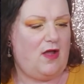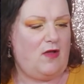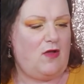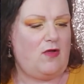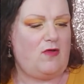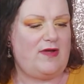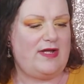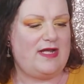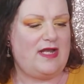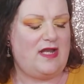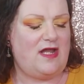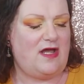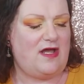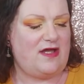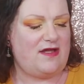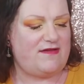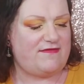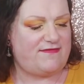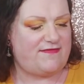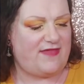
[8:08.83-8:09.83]
Oh, I
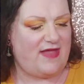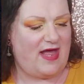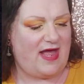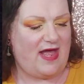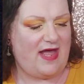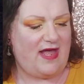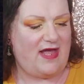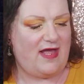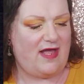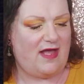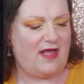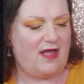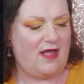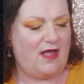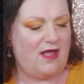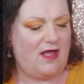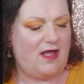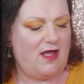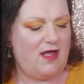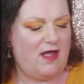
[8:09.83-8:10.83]
love that.
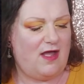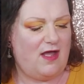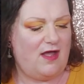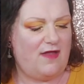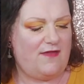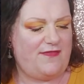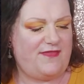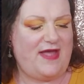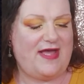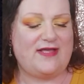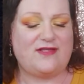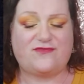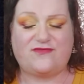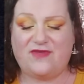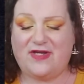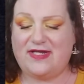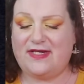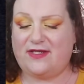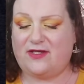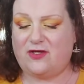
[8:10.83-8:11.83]
That is
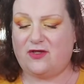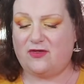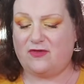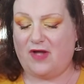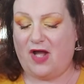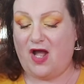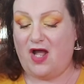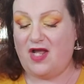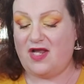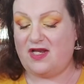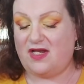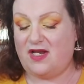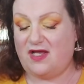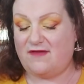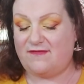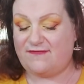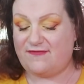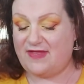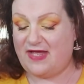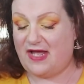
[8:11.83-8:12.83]
really cool. I
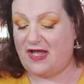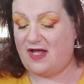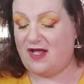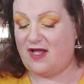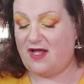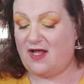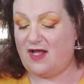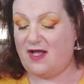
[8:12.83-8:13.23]
love that.